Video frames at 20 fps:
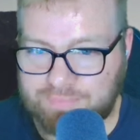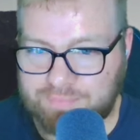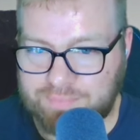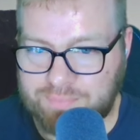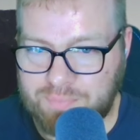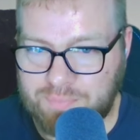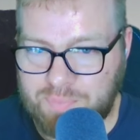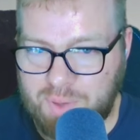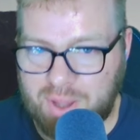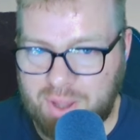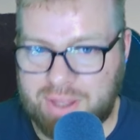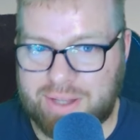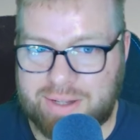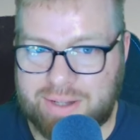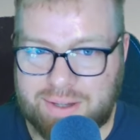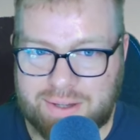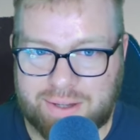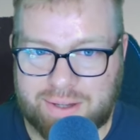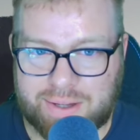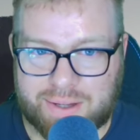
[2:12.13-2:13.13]
But
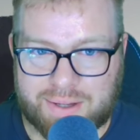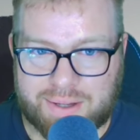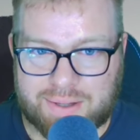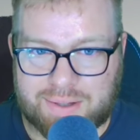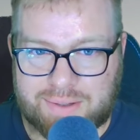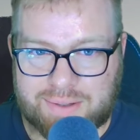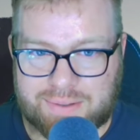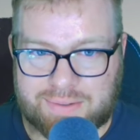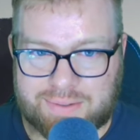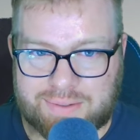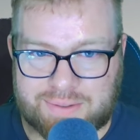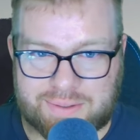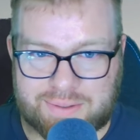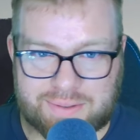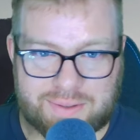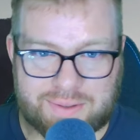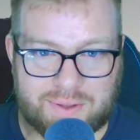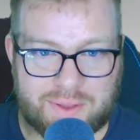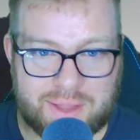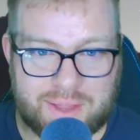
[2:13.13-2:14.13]

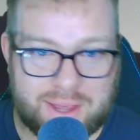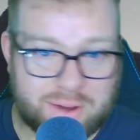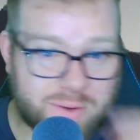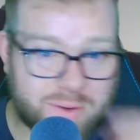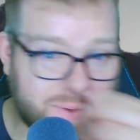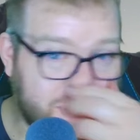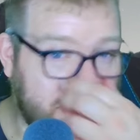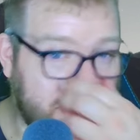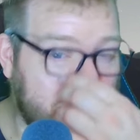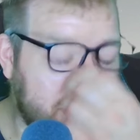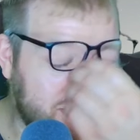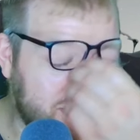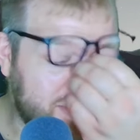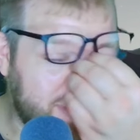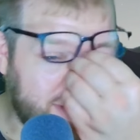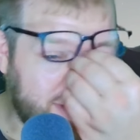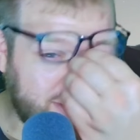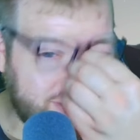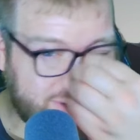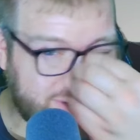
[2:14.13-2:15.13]

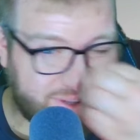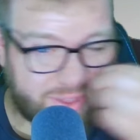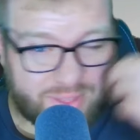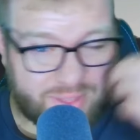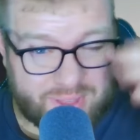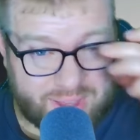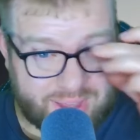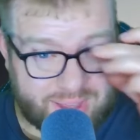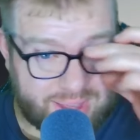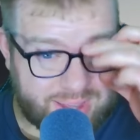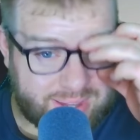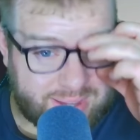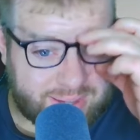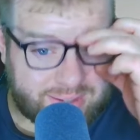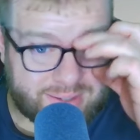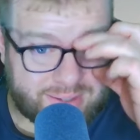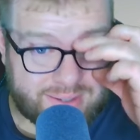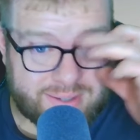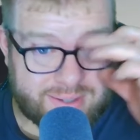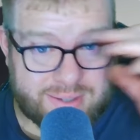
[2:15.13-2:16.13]
here's the thing
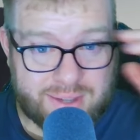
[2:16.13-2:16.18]
is,